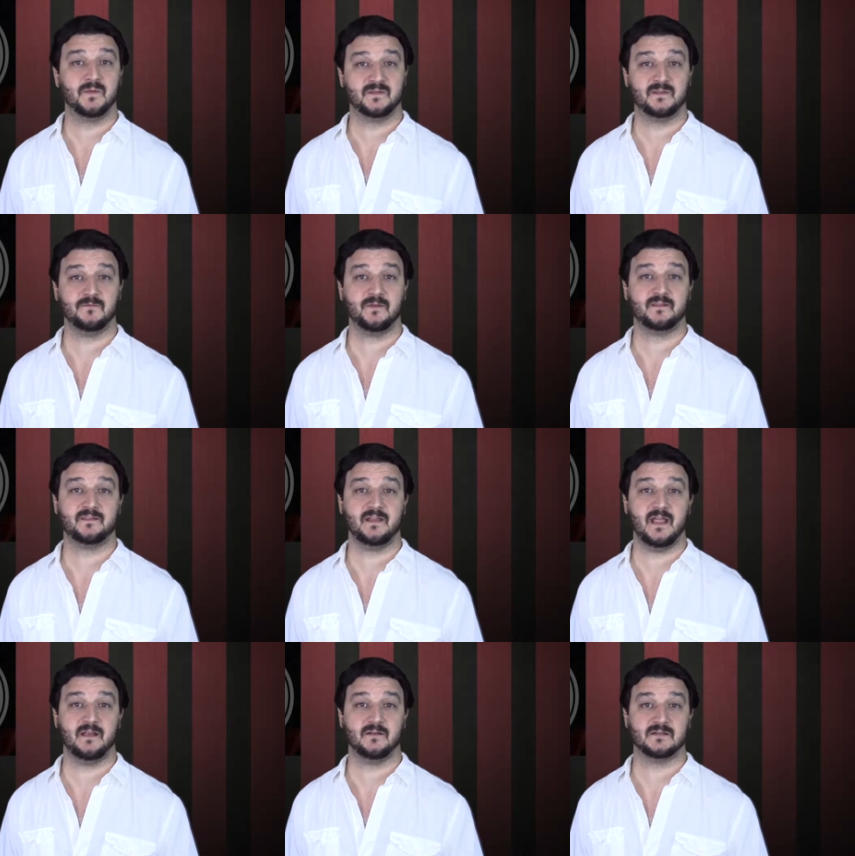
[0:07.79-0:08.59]
Pacific
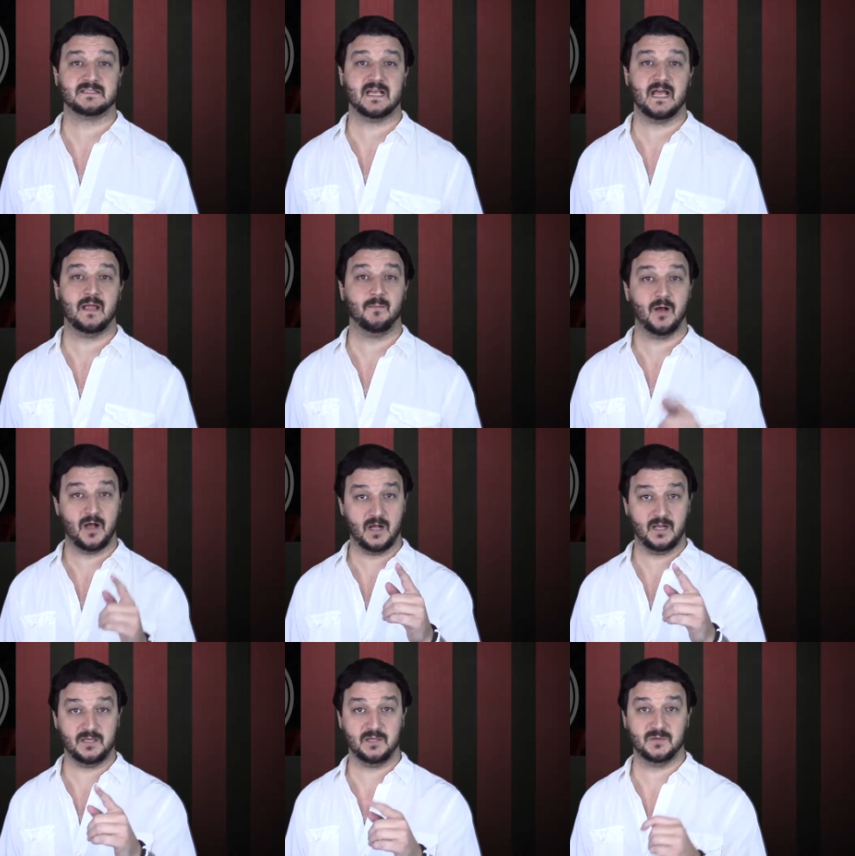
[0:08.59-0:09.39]
Standard Time
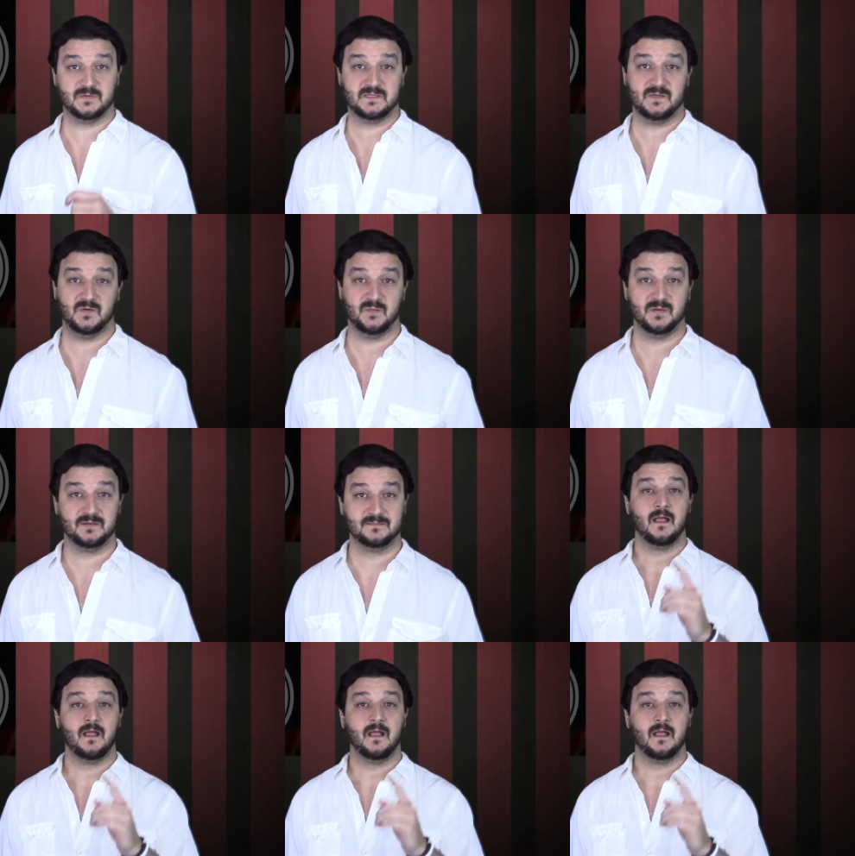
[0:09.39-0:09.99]
on YouTube.